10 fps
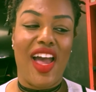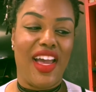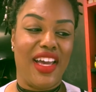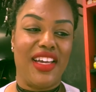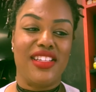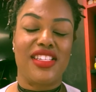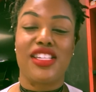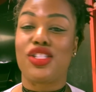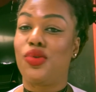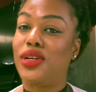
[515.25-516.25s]
And
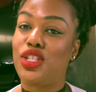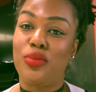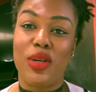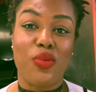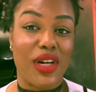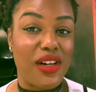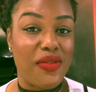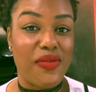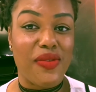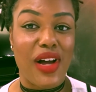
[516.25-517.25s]
it's going to be
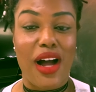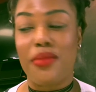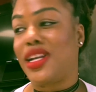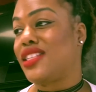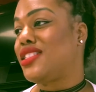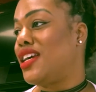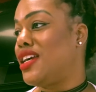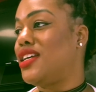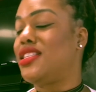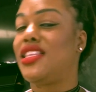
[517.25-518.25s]
rough. I'm not
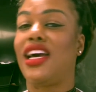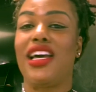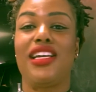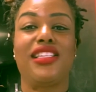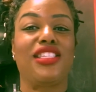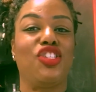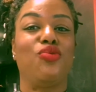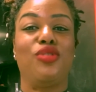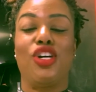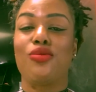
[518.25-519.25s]
saying that
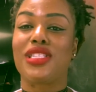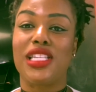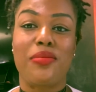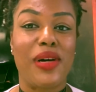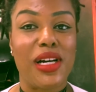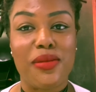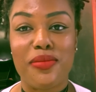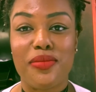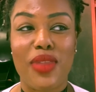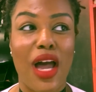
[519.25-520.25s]
you don't slip up.
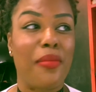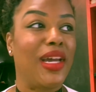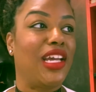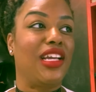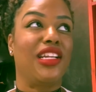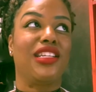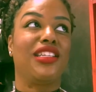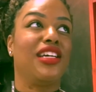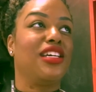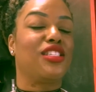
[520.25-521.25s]
I mean,
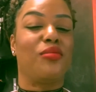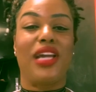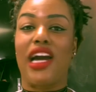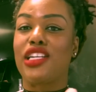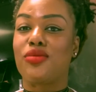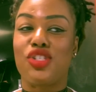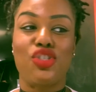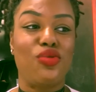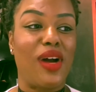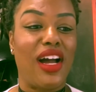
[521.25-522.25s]
to be honest with
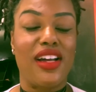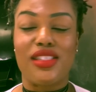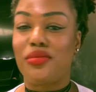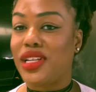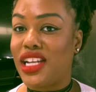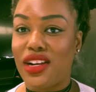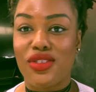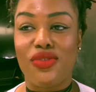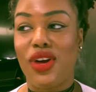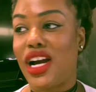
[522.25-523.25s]
you, I had some
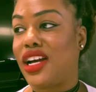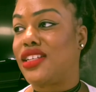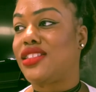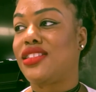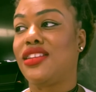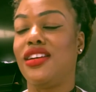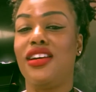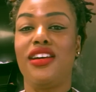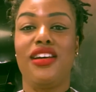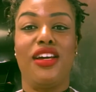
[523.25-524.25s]
McDonald's fries.
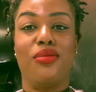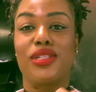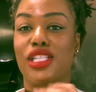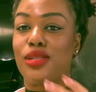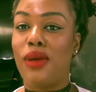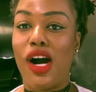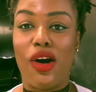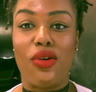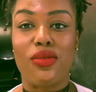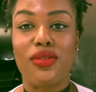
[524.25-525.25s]
It was a
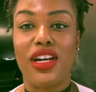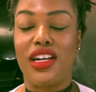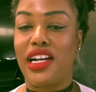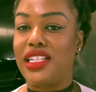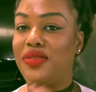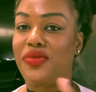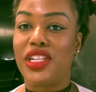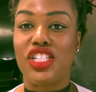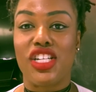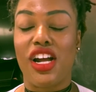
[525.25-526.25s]
small, and I didn't
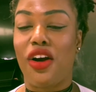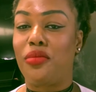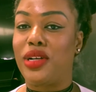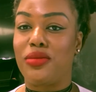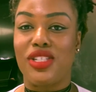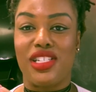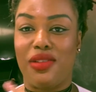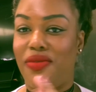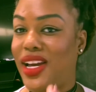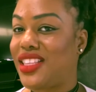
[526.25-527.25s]
finish it all, but it was just
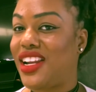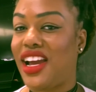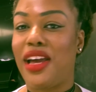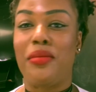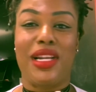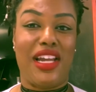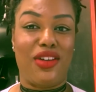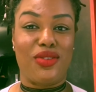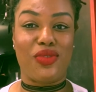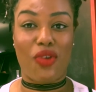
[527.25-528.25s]
the fact that I had
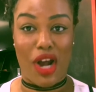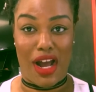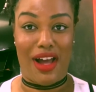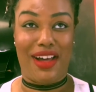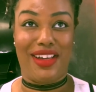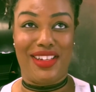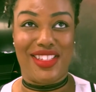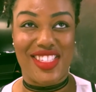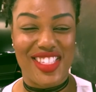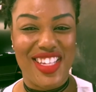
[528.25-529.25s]
McDonald's
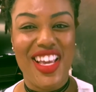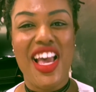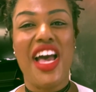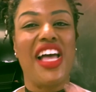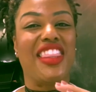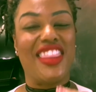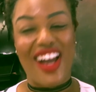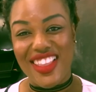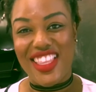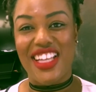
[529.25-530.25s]
fries
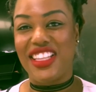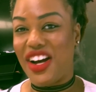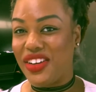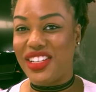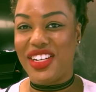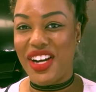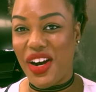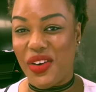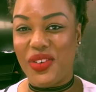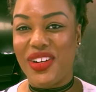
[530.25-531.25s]
not that long
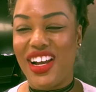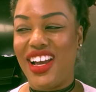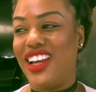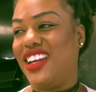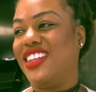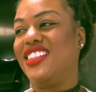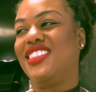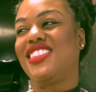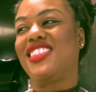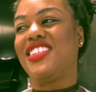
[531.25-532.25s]
ago.
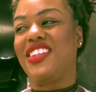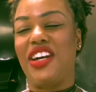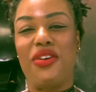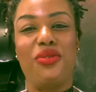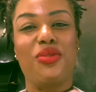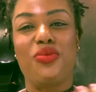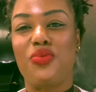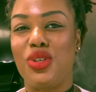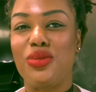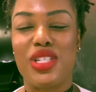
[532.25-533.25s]
And, you know,
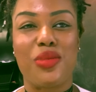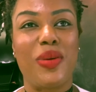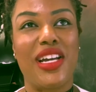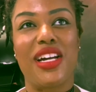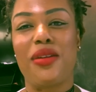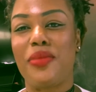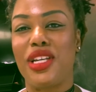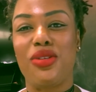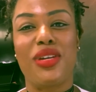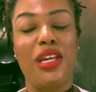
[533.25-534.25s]
you just pick up
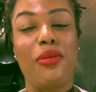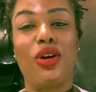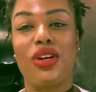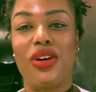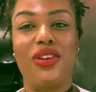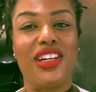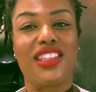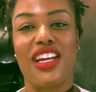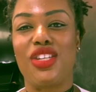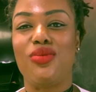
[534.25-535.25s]
and you keep on going.
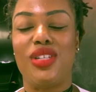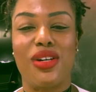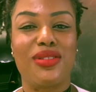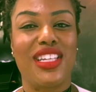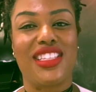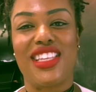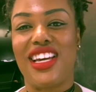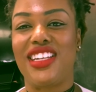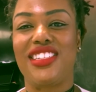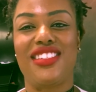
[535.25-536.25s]
Like, you don't let
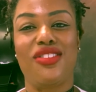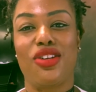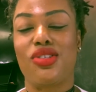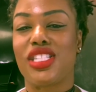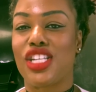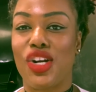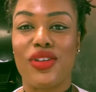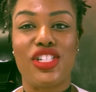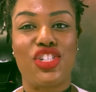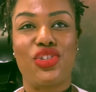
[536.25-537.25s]
that, you know,
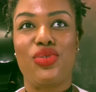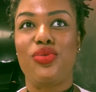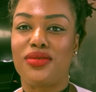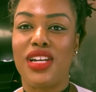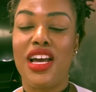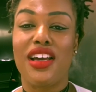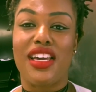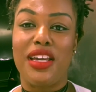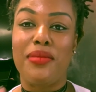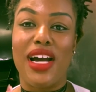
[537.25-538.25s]
discourage you.
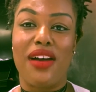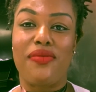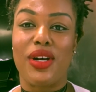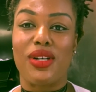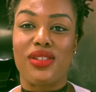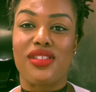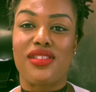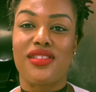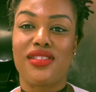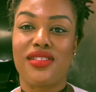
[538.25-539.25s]
Keep God first.
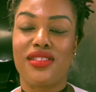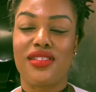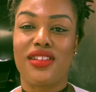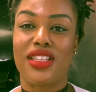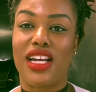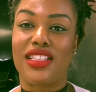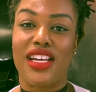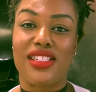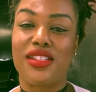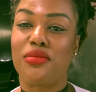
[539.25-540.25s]
Like,
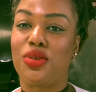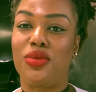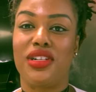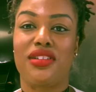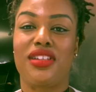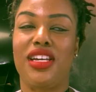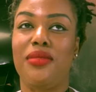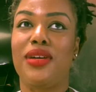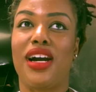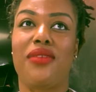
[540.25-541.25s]
that's number one.
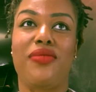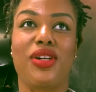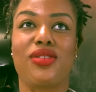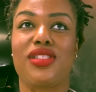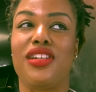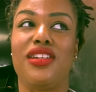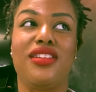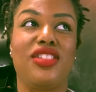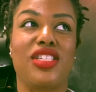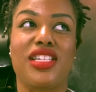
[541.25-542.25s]
Keep God first
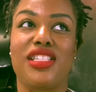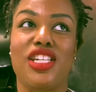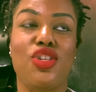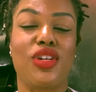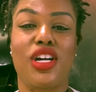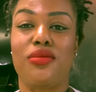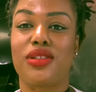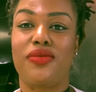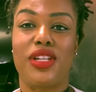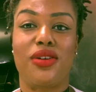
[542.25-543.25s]
and just continue to go with the
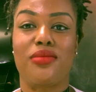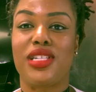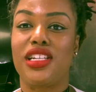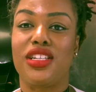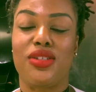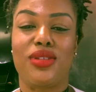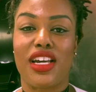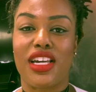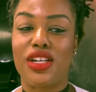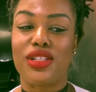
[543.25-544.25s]
flow. I'm telling you,
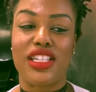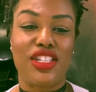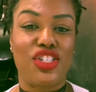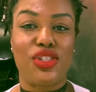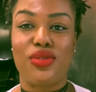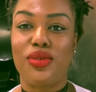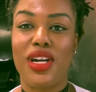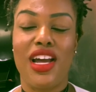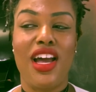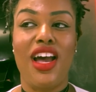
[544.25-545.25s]
he'll lead you,
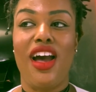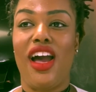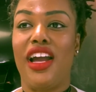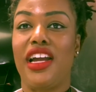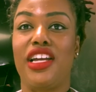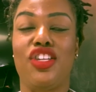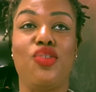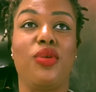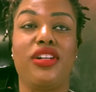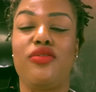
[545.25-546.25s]
and you
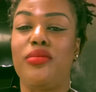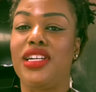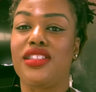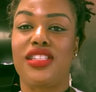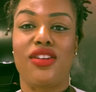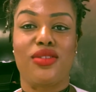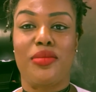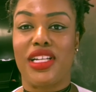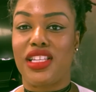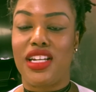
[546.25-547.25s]
won't even be concerned
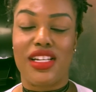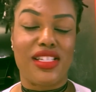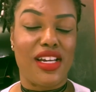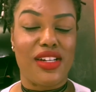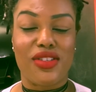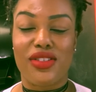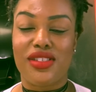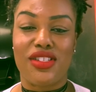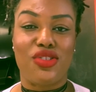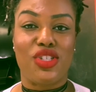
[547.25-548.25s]
about the
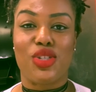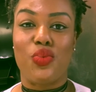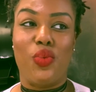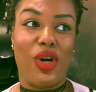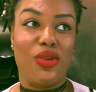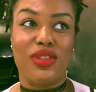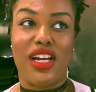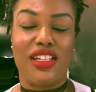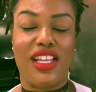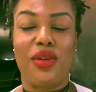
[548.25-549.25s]
naysayers. You just won't.
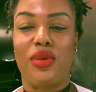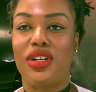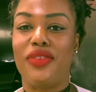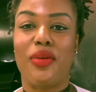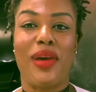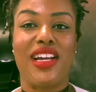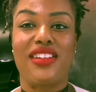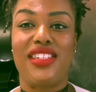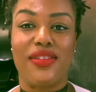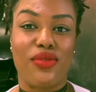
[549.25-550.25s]
Like, they won't even make a
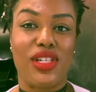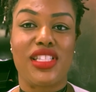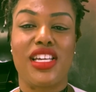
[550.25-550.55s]
difference.